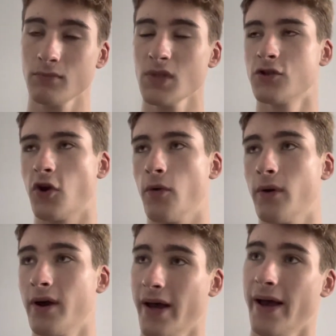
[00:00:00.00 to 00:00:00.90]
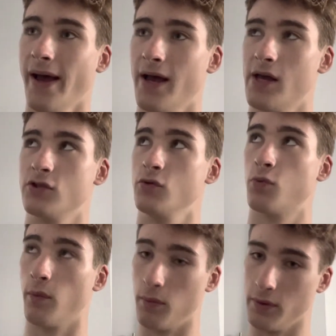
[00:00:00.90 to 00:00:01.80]
So, as you
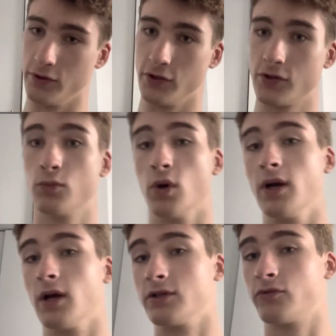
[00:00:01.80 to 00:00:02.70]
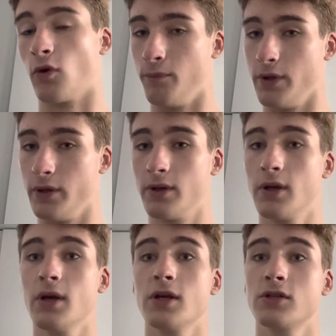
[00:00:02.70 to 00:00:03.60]
probably just realised from me
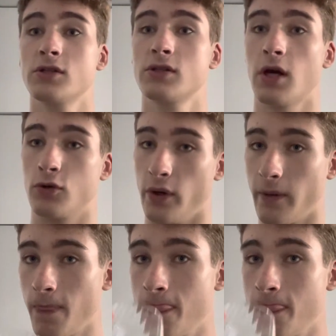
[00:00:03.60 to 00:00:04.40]
stuttering